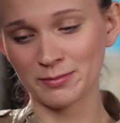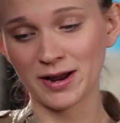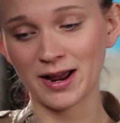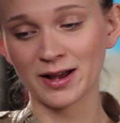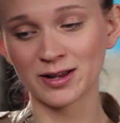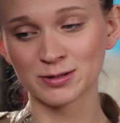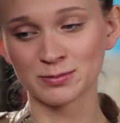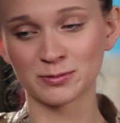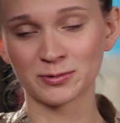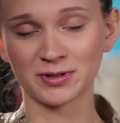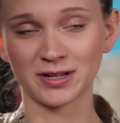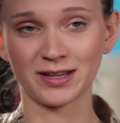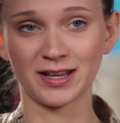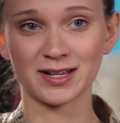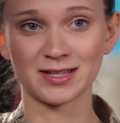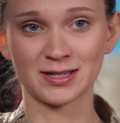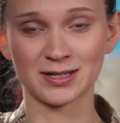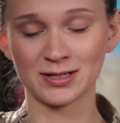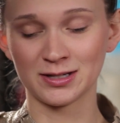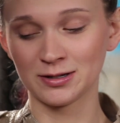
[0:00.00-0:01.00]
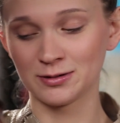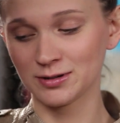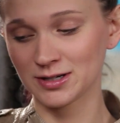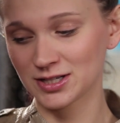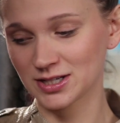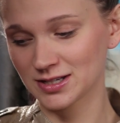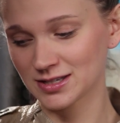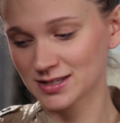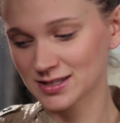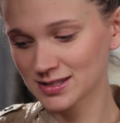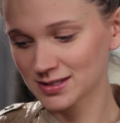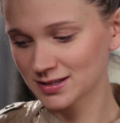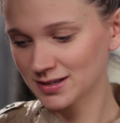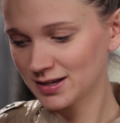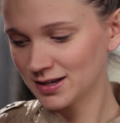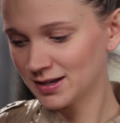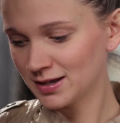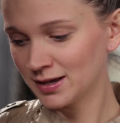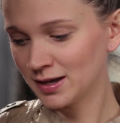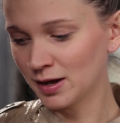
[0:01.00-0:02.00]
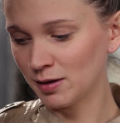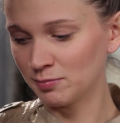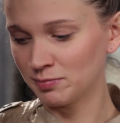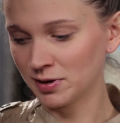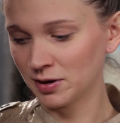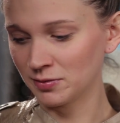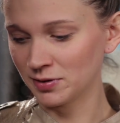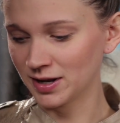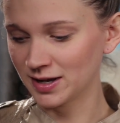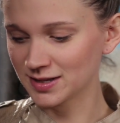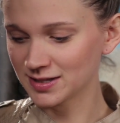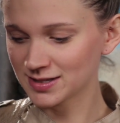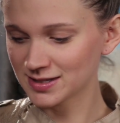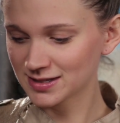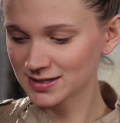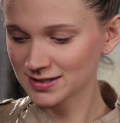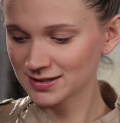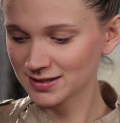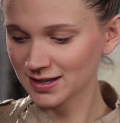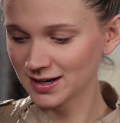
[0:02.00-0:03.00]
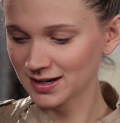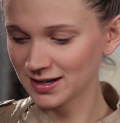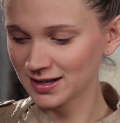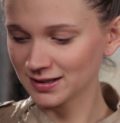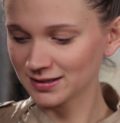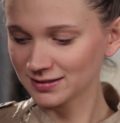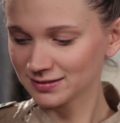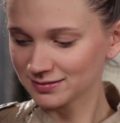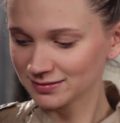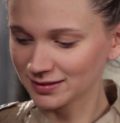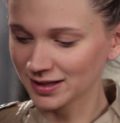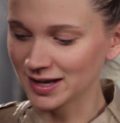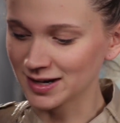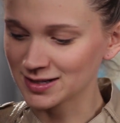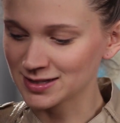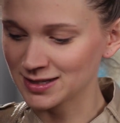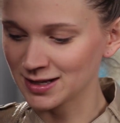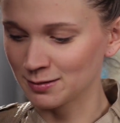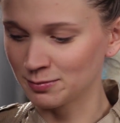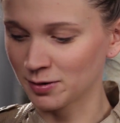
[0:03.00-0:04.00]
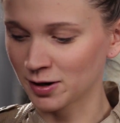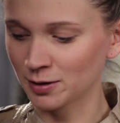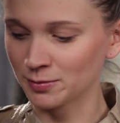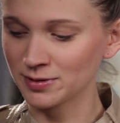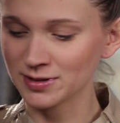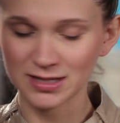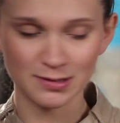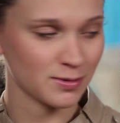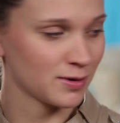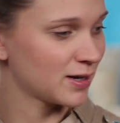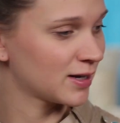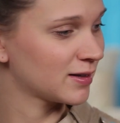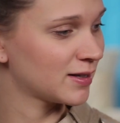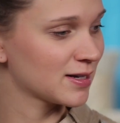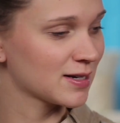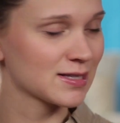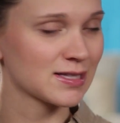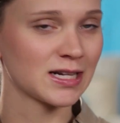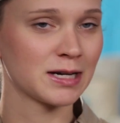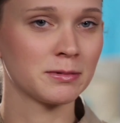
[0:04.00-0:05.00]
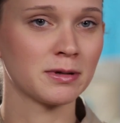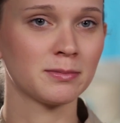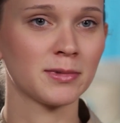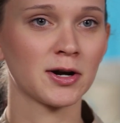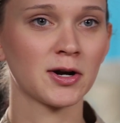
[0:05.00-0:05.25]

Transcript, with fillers: My husband really likes it too, which is a bonus that he likes the apartment smelling like cinnamon